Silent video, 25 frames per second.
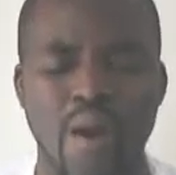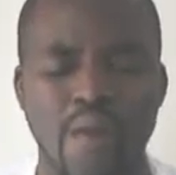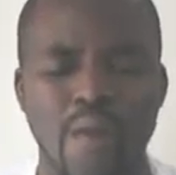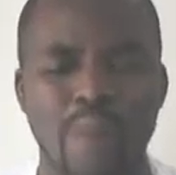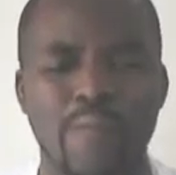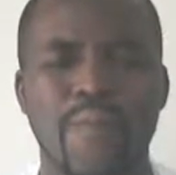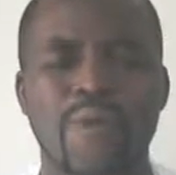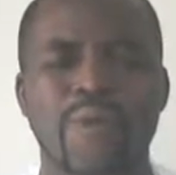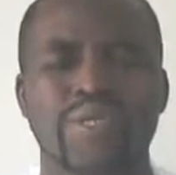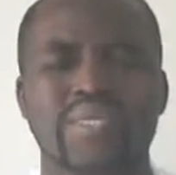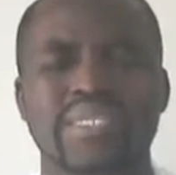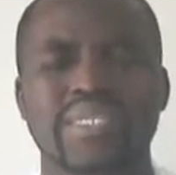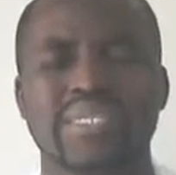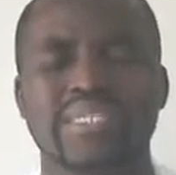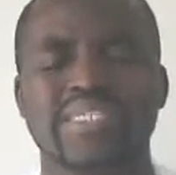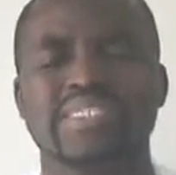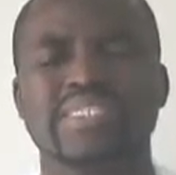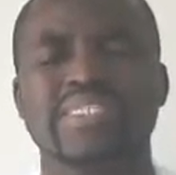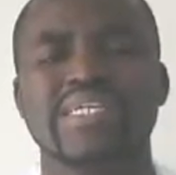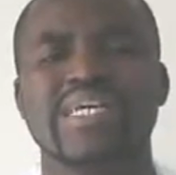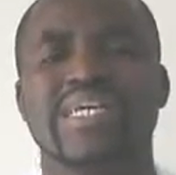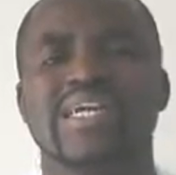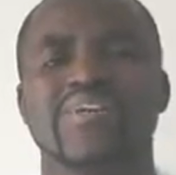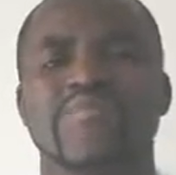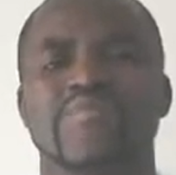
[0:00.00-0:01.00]
Our body, the
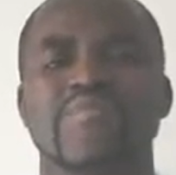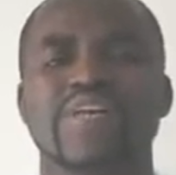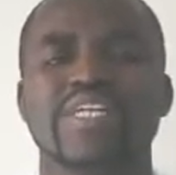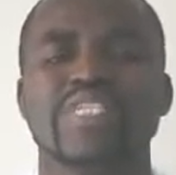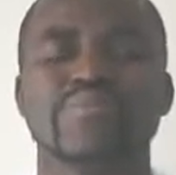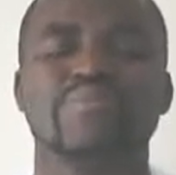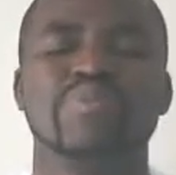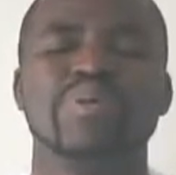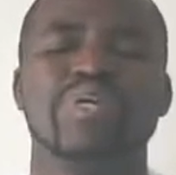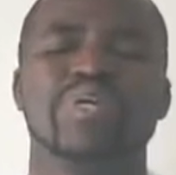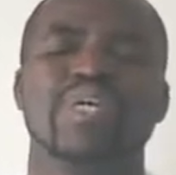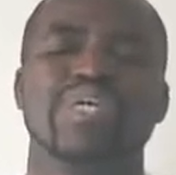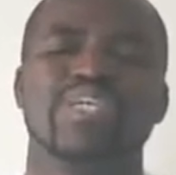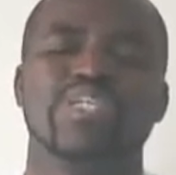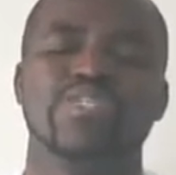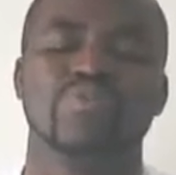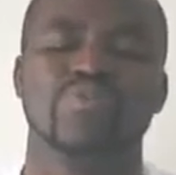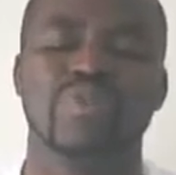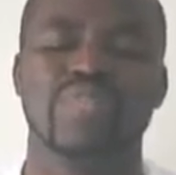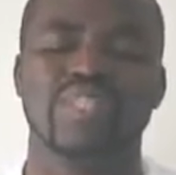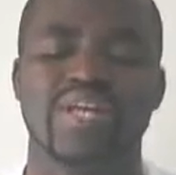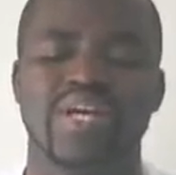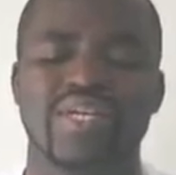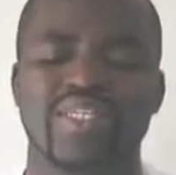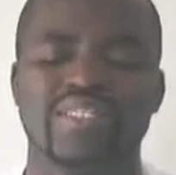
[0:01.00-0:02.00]
sacrifice begins
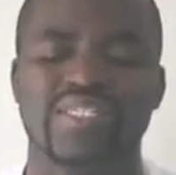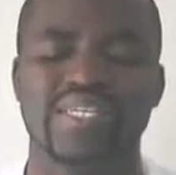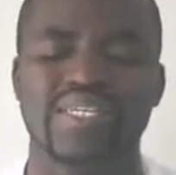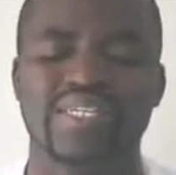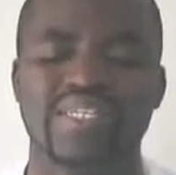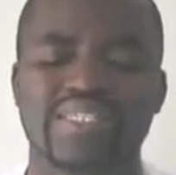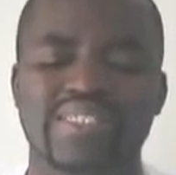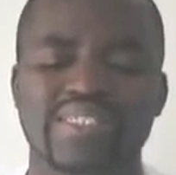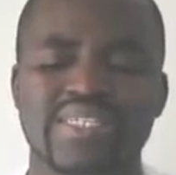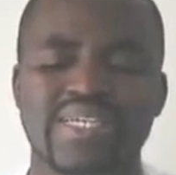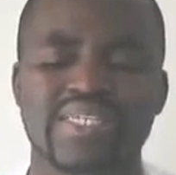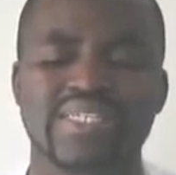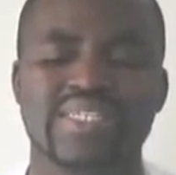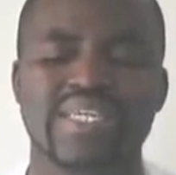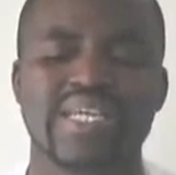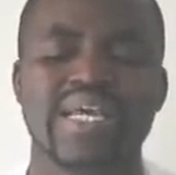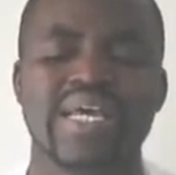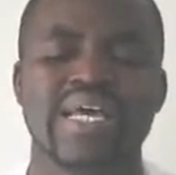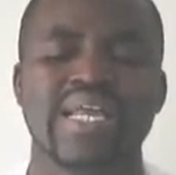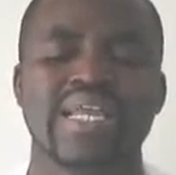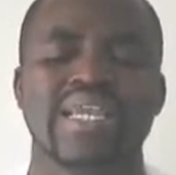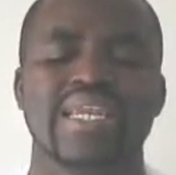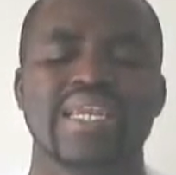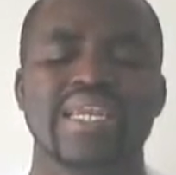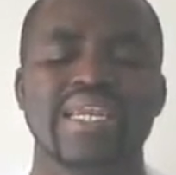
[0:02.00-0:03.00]
with us. And it says,
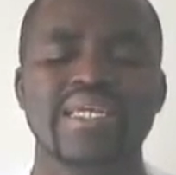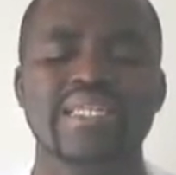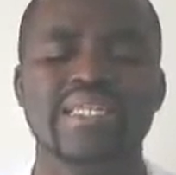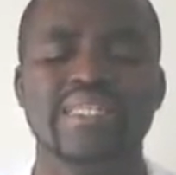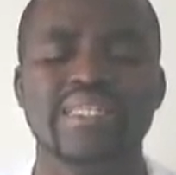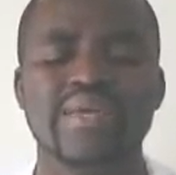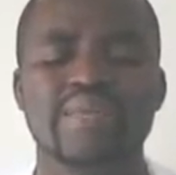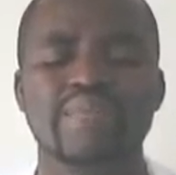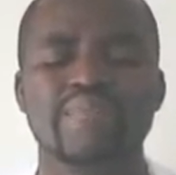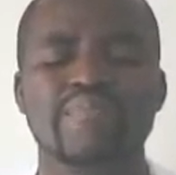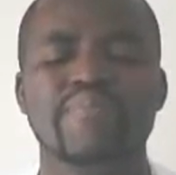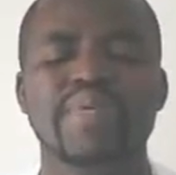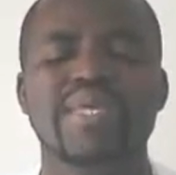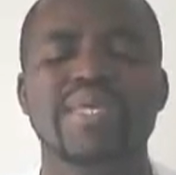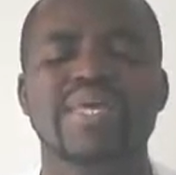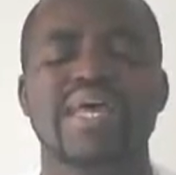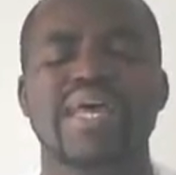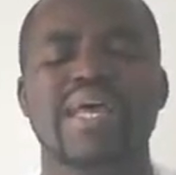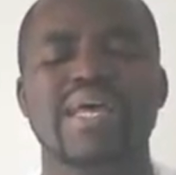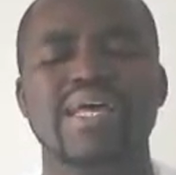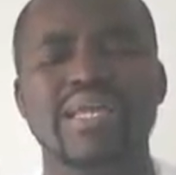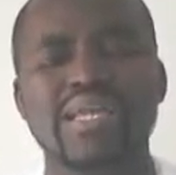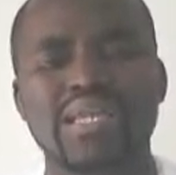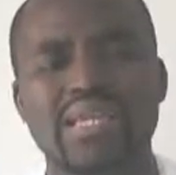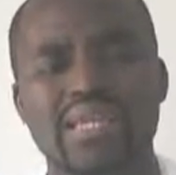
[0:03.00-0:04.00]
let them
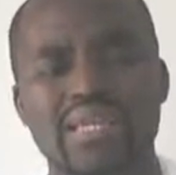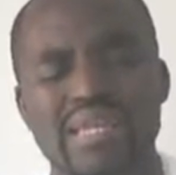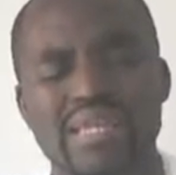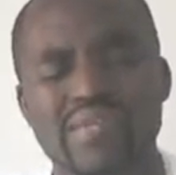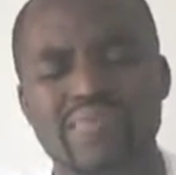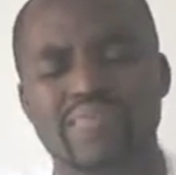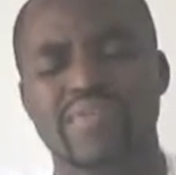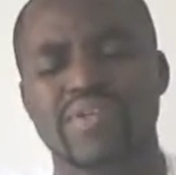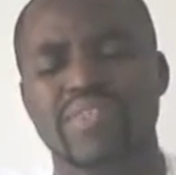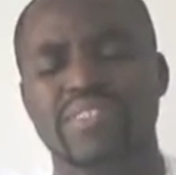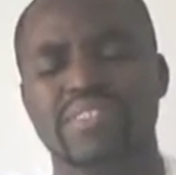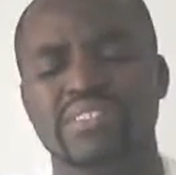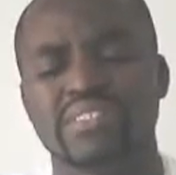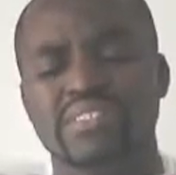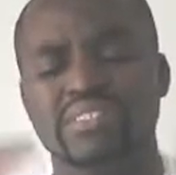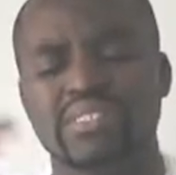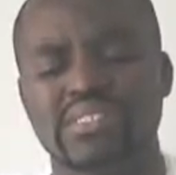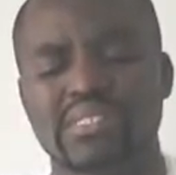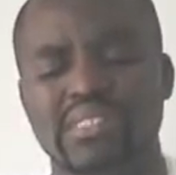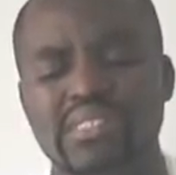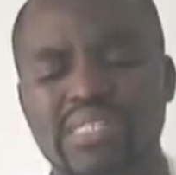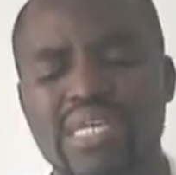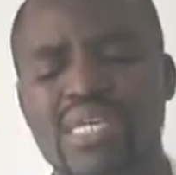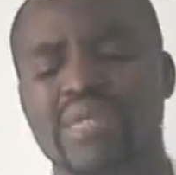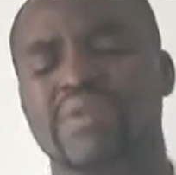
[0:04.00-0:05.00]
be a living
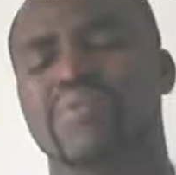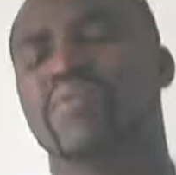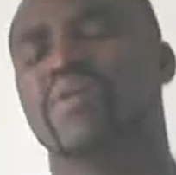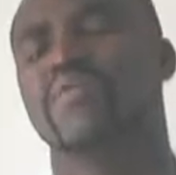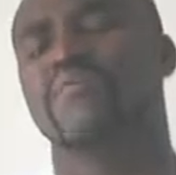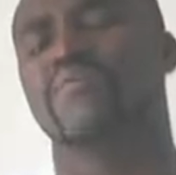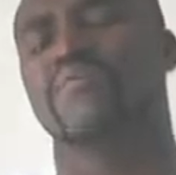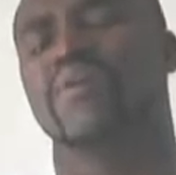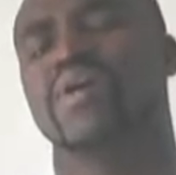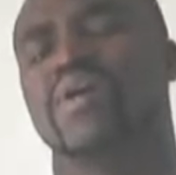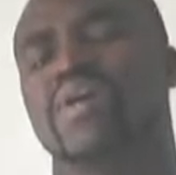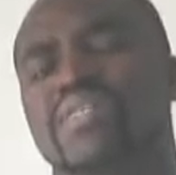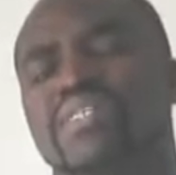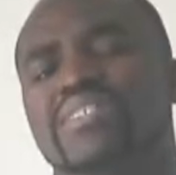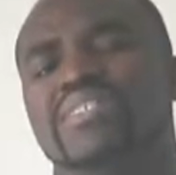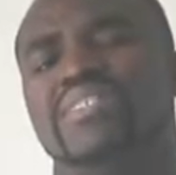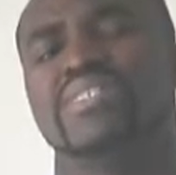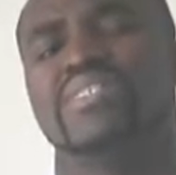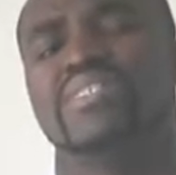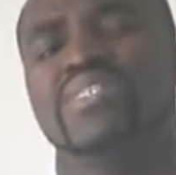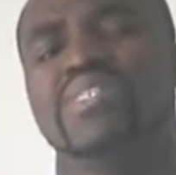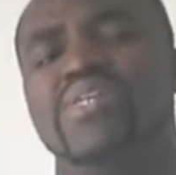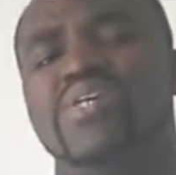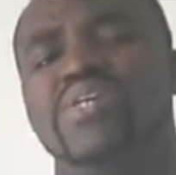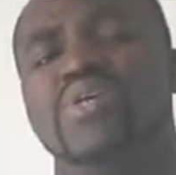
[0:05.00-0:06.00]

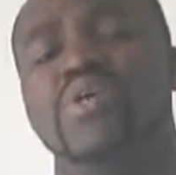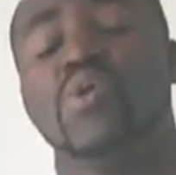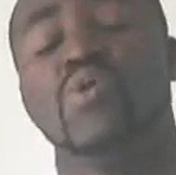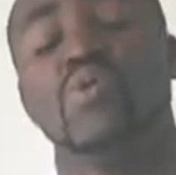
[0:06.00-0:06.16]
sacrifice.